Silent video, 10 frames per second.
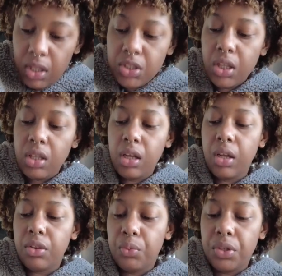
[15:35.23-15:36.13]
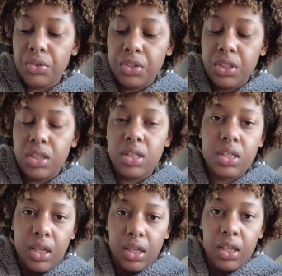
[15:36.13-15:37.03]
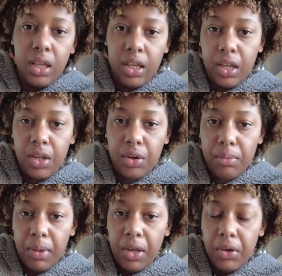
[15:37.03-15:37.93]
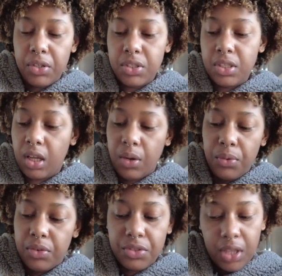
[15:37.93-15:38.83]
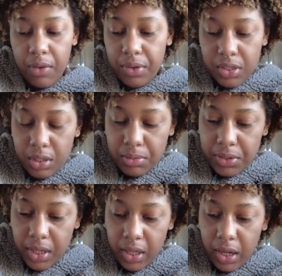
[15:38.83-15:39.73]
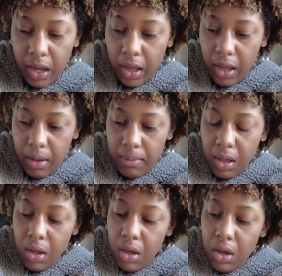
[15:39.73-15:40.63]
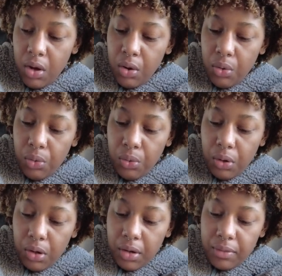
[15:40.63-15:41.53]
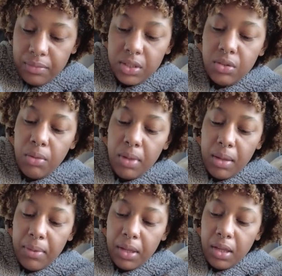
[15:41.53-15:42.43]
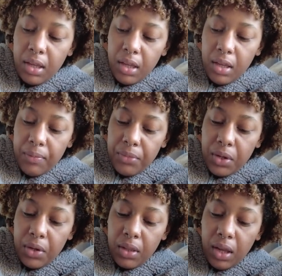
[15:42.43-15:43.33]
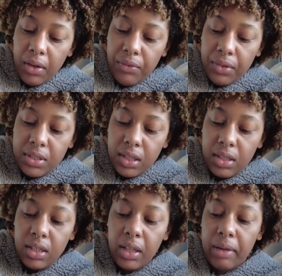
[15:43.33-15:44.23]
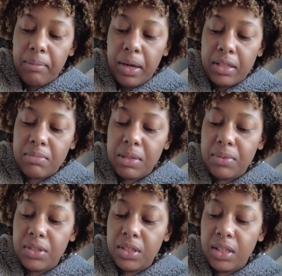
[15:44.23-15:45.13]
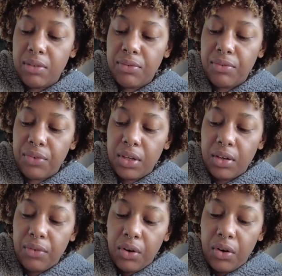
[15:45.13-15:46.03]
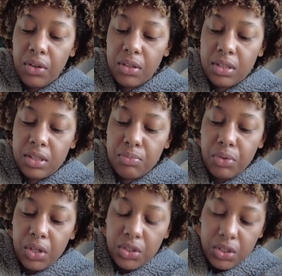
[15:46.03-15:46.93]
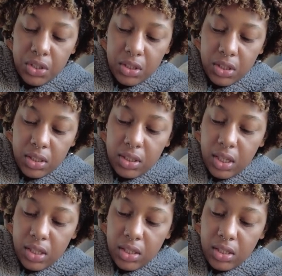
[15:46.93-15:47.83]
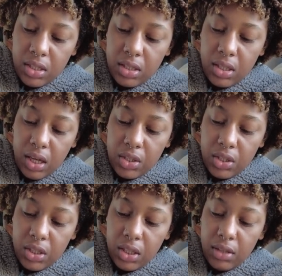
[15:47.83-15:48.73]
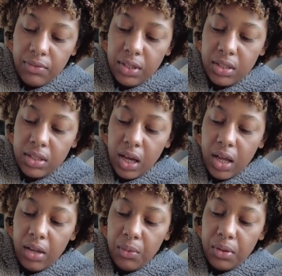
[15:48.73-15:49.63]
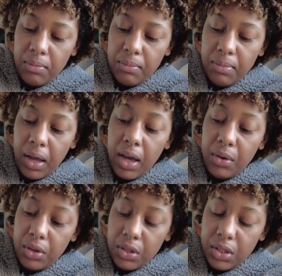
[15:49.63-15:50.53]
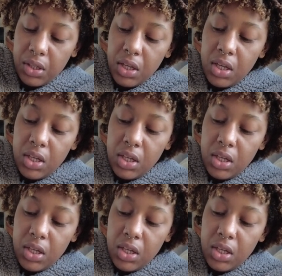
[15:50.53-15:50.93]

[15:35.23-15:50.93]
She's like looking out the window, and she sees this lady like getting her mail, and she's like, I wonder if she's having a terrible day like I am, or maybe her life looks nothing like mine. Maybe she lived free of all this pressure, this sense that she lived and died with by how good